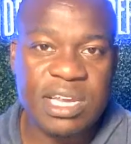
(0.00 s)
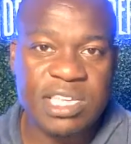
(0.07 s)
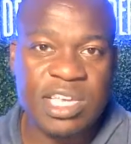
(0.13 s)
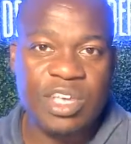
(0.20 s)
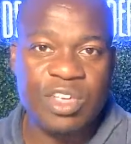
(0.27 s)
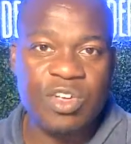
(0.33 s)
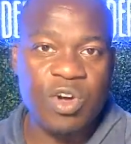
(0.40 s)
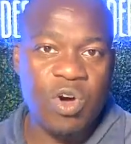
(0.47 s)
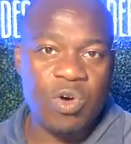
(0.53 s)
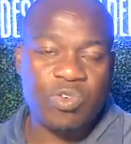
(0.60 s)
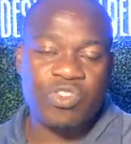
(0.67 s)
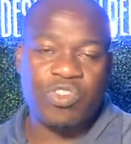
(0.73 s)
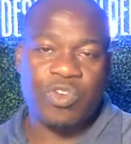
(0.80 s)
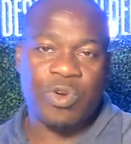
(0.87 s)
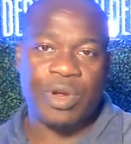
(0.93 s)
to tell you a whole
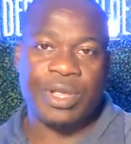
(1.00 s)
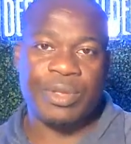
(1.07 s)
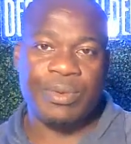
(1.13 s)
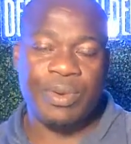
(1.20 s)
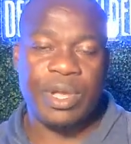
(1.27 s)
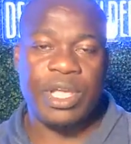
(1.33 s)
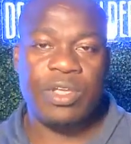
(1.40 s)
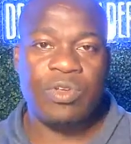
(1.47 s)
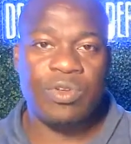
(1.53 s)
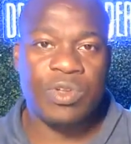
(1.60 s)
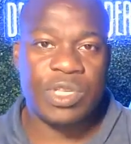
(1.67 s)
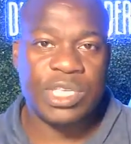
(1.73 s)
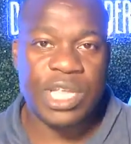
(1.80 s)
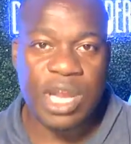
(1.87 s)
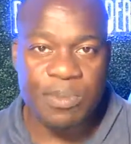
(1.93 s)
story, right? You
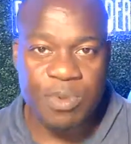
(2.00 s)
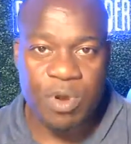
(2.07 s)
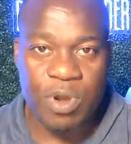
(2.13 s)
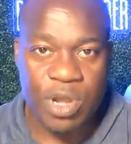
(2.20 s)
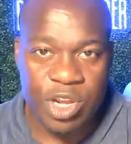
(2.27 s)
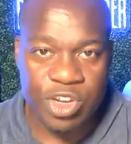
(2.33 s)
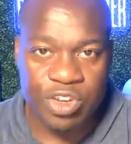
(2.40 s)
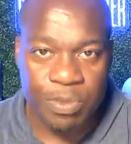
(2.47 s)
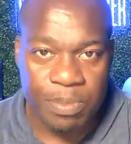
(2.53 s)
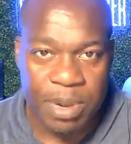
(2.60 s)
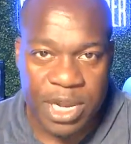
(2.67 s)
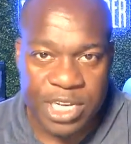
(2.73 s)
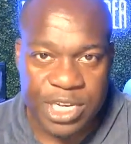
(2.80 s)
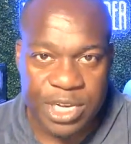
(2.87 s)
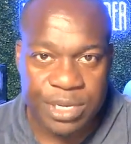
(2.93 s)
set up your initial
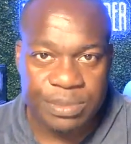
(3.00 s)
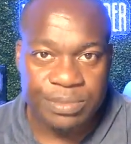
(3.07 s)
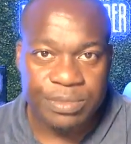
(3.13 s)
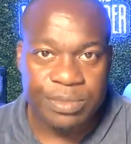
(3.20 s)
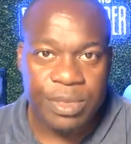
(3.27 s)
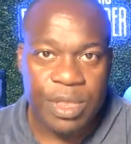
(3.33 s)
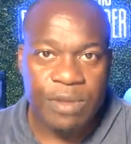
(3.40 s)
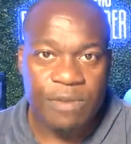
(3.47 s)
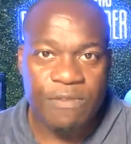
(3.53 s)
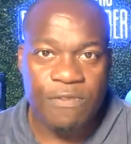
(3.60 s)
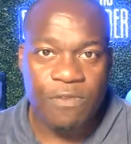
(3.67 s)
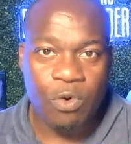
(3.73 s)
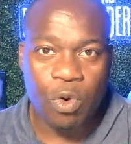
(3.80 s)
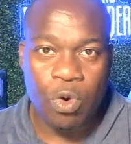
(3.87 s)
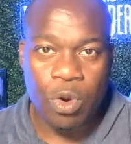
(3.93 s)
budget
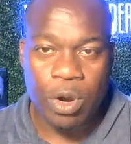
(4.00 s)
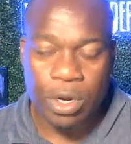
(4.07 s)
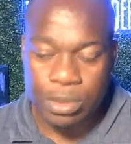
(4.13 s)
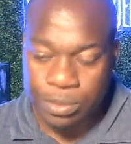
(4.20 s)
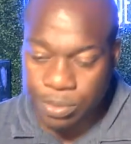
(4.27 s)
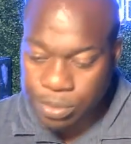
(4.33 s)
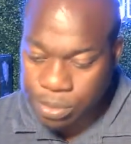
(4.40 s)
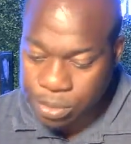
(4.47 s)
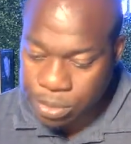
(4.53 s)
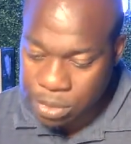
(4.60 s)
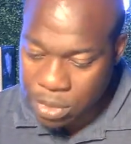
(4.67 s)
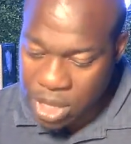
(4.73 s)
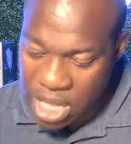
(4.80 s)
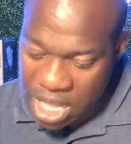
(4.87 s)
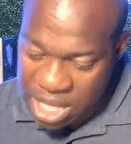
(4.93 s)
for
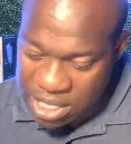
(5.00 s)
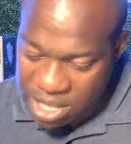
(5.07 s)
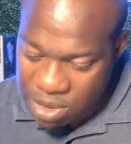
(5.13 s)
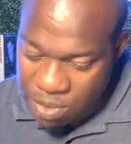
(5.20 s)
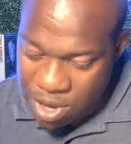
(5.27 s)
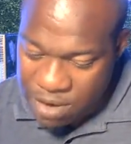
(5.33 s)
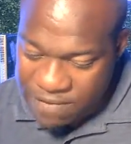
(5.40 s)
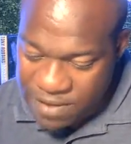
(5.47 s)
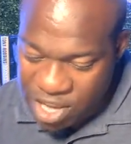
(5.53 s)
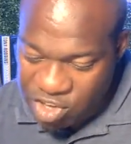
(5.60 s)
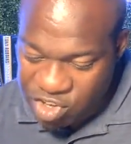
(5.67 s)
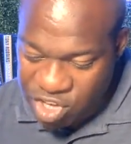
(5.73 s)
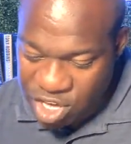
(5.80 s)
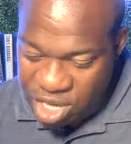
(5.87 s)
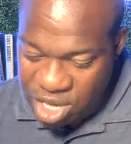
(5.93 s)
the
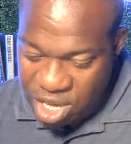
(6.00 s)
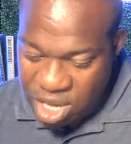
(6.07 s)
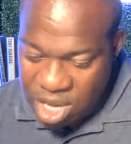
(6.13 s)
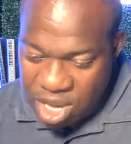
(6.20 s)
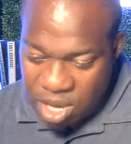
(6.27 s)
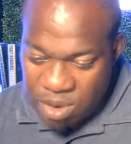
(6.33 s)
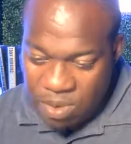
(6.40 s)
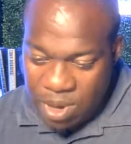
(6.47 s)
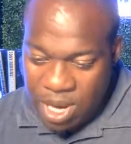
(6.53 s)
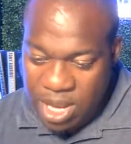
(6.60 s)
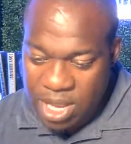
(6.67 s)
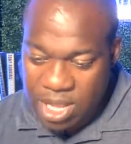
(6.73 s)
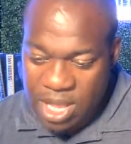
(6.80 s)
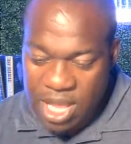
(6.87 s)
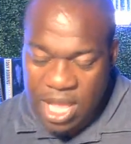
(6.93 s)
renovation,
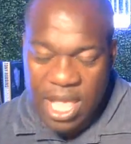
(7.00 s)
right?